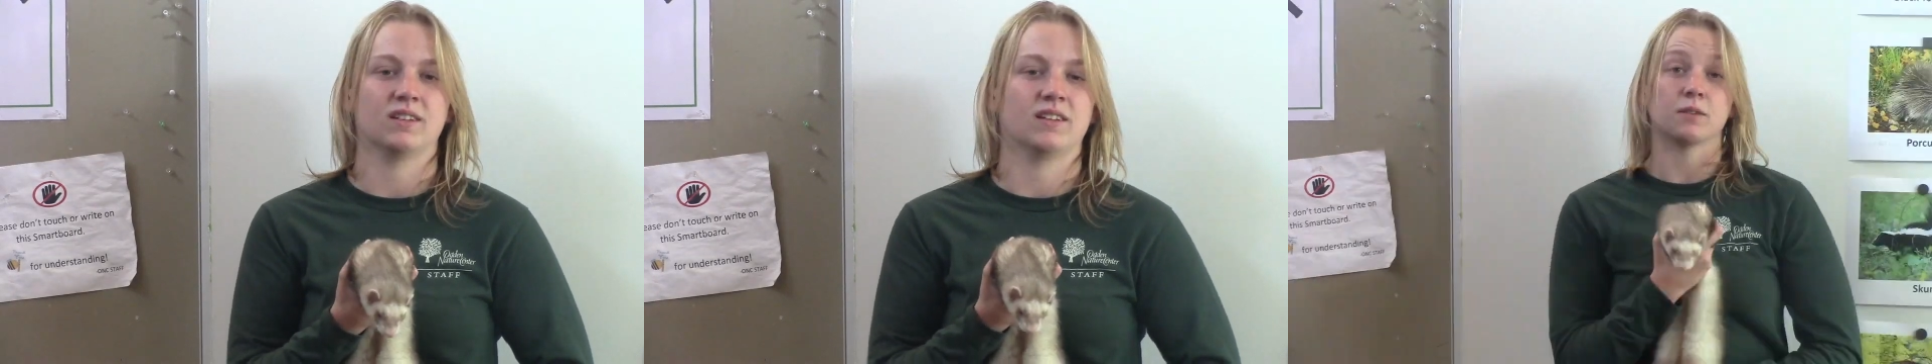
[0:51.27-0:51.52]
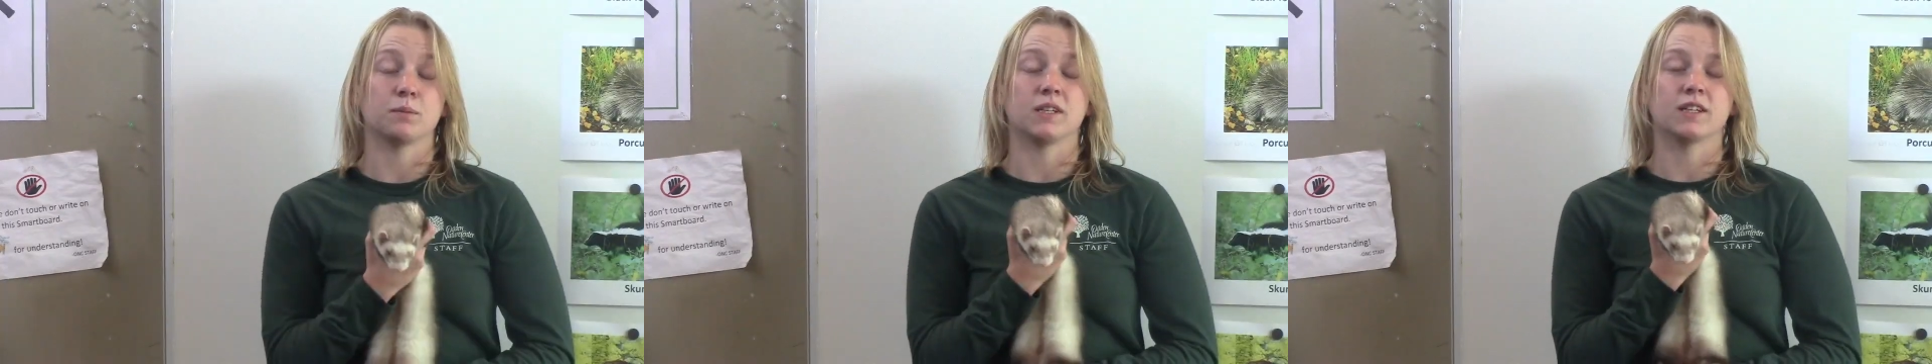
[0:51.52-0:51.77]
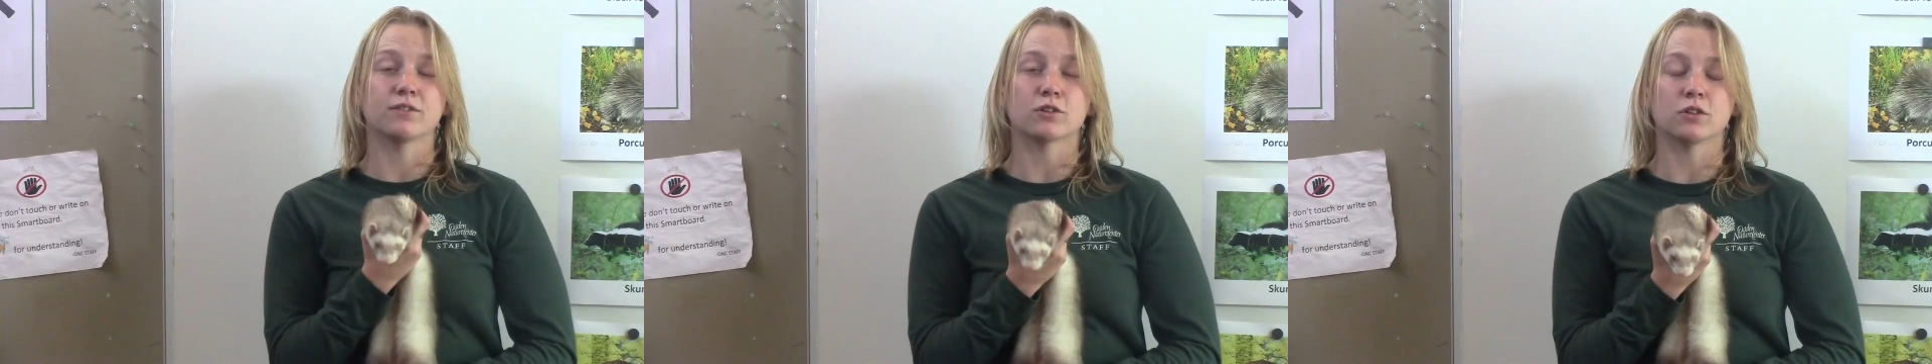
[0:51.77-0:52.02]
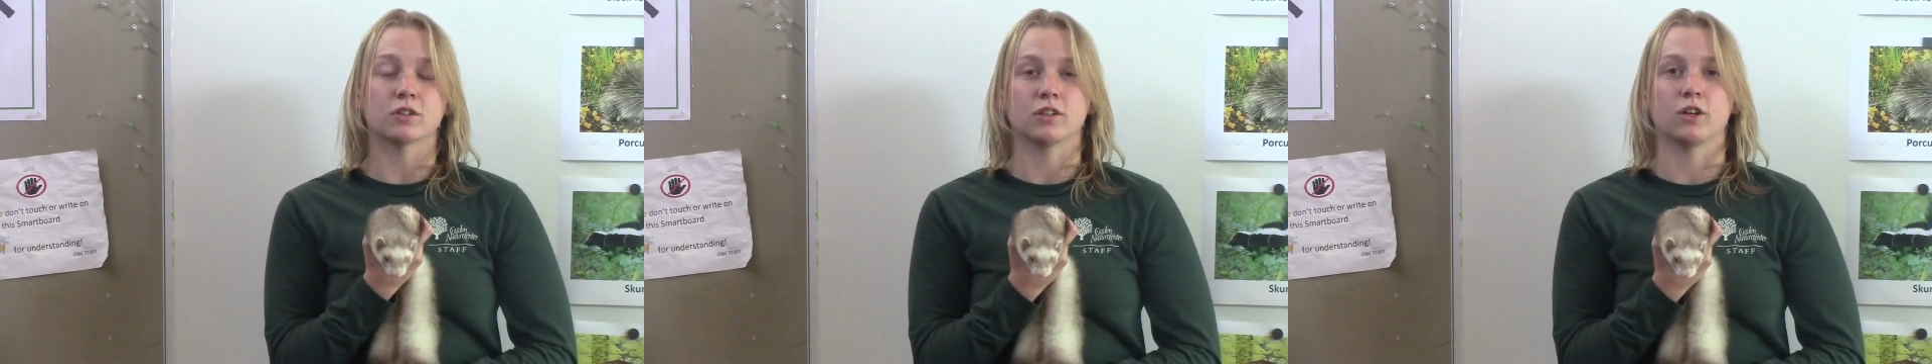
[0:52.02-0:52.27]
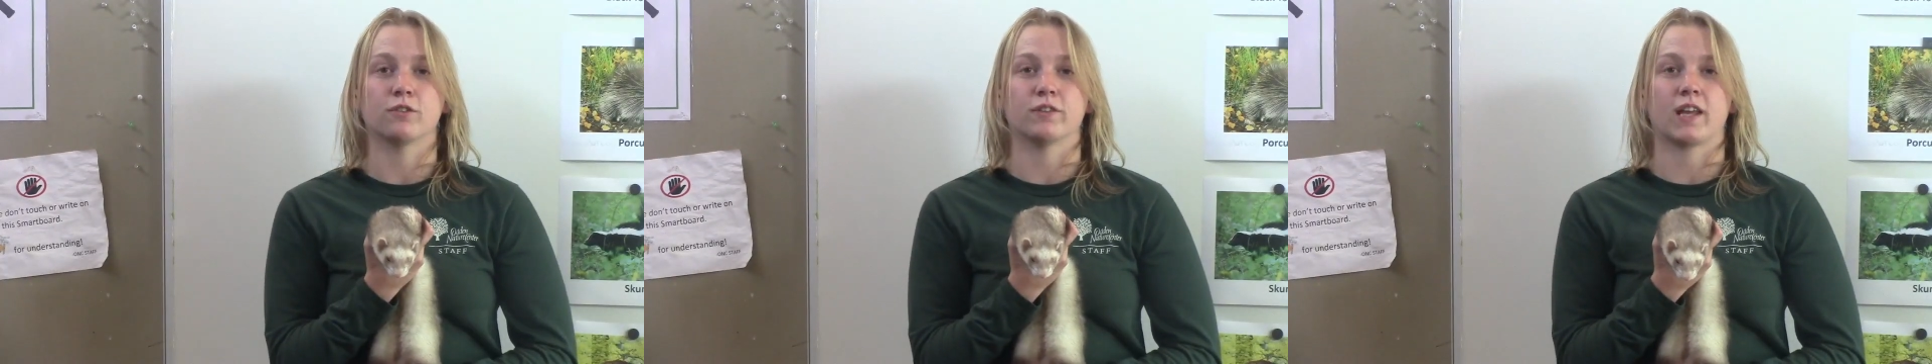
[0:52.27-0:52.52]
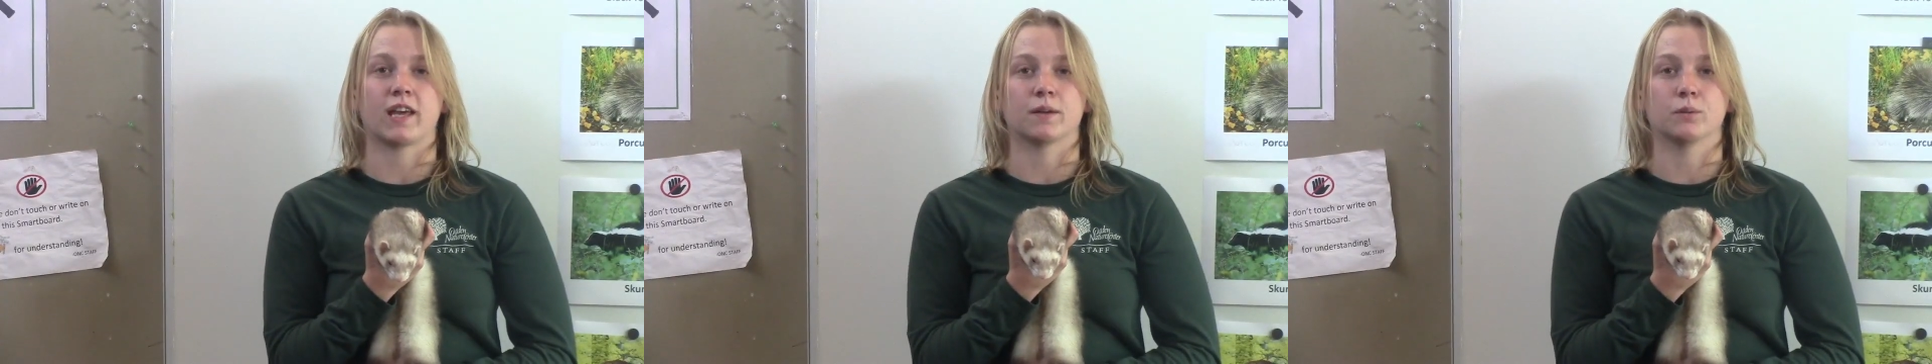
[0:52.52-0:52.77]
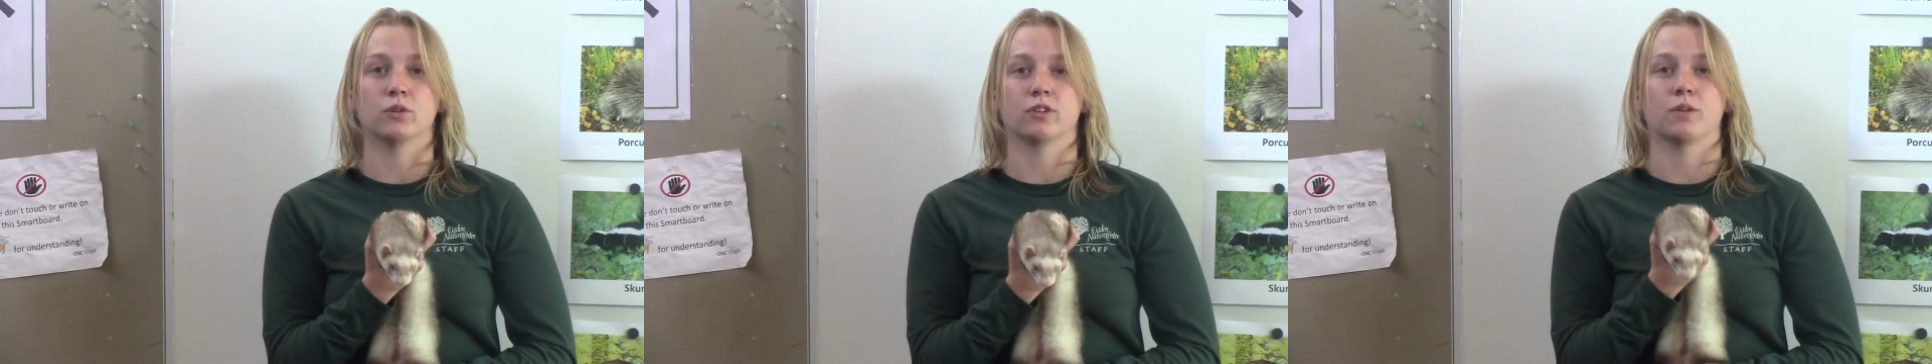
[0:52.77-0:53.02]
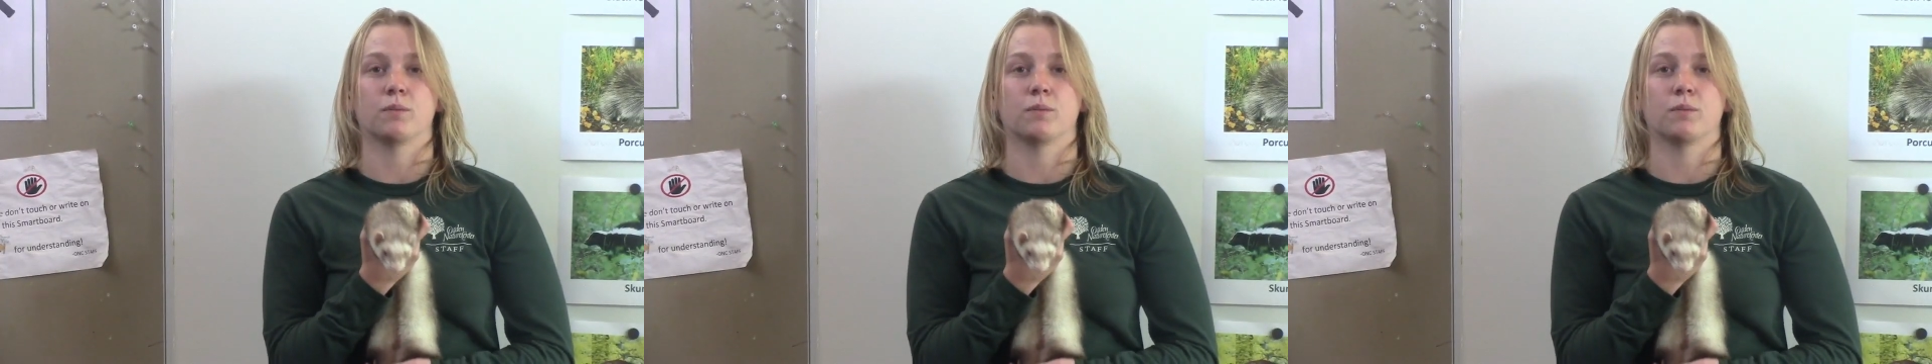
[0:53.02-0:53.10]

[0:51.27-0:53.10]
It can be difficult to know if an animal is a